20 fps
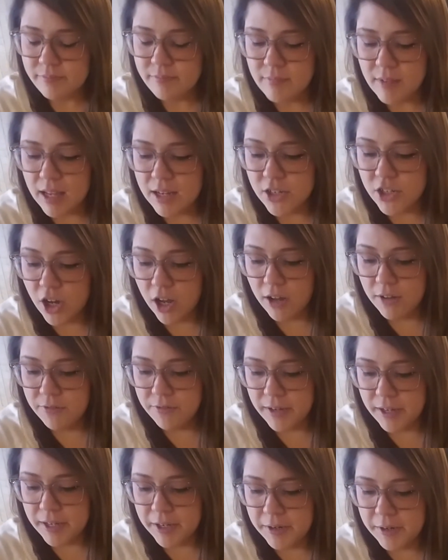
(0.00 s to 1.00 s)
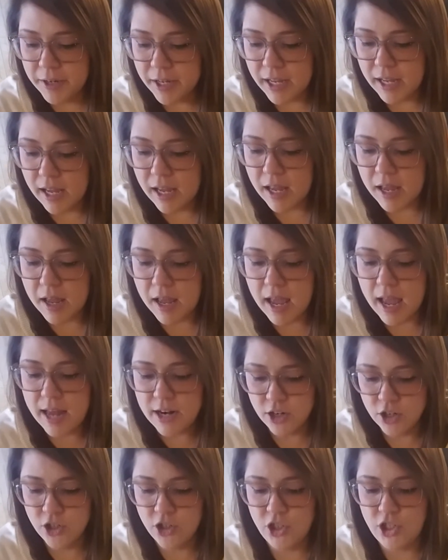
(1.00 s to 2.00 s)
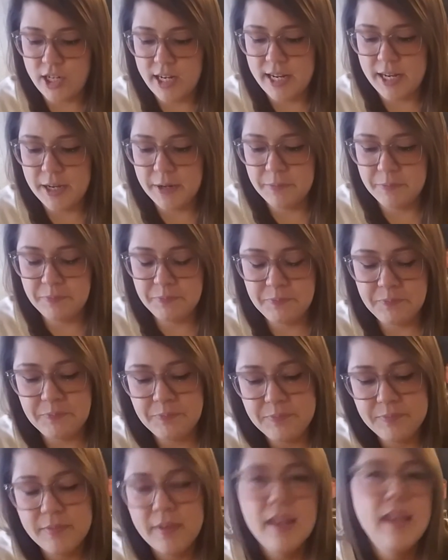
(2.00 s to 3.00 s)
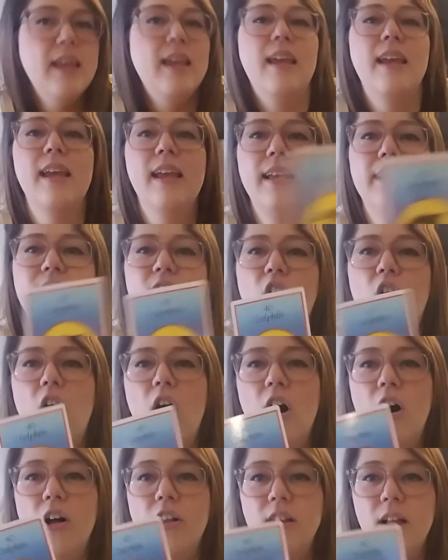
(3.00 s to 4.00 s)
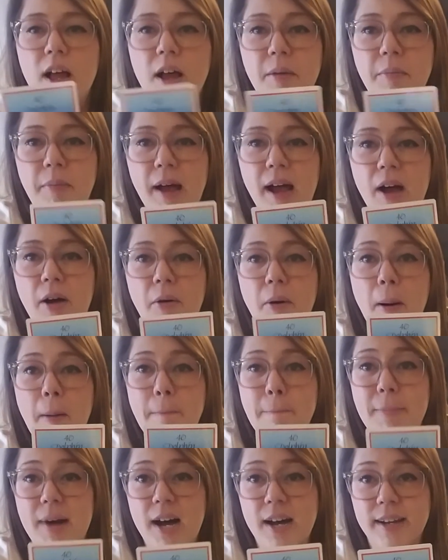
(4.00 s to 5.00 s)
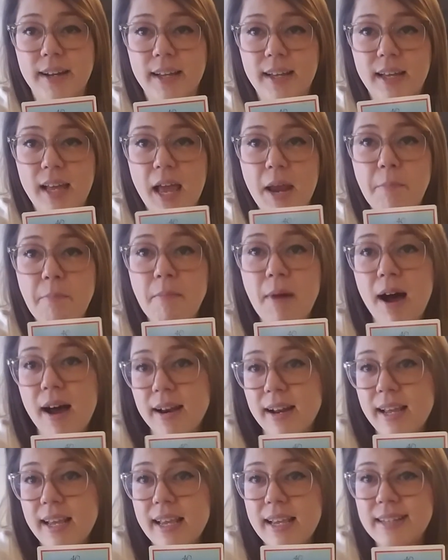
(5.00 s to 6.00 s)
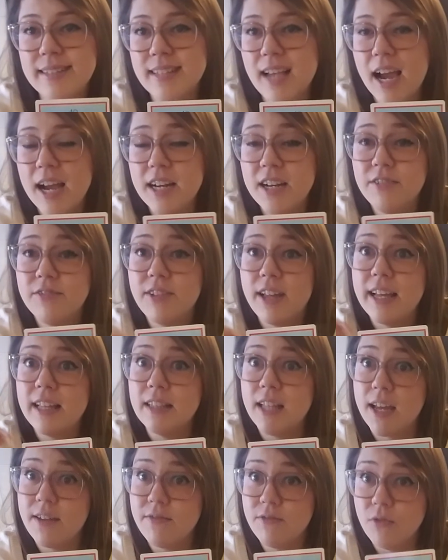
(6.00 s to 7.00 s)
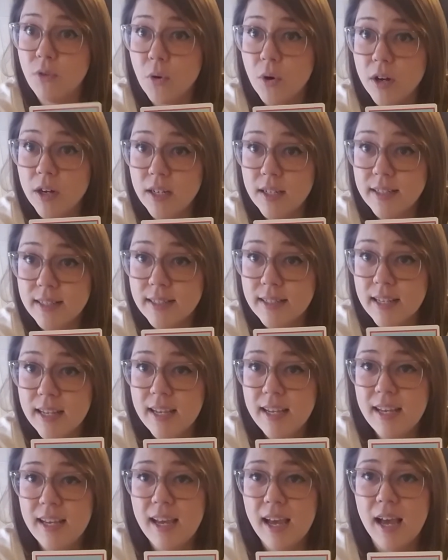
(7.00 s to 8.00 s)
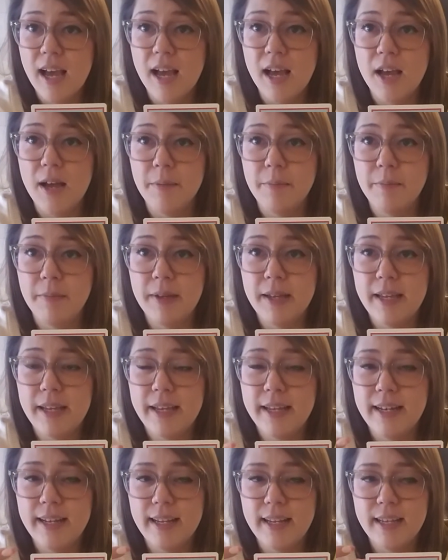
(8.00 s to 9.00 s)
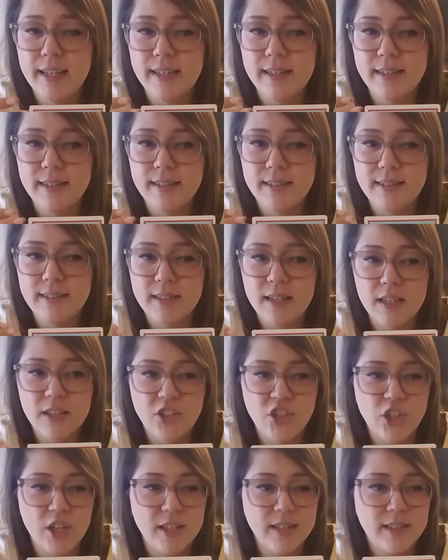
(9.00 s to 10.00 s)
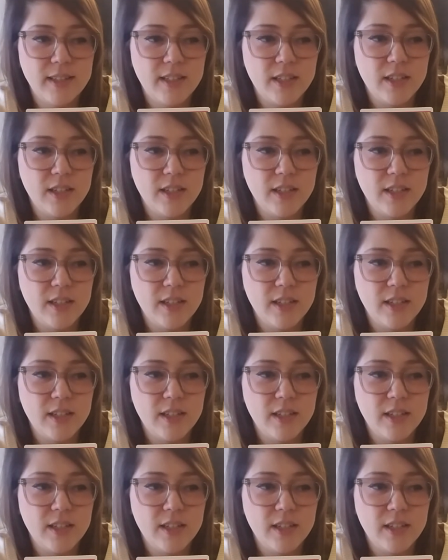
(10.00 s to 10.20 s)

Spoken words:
dolphin energy is all about mana, and mana is kind of like life force. It is just,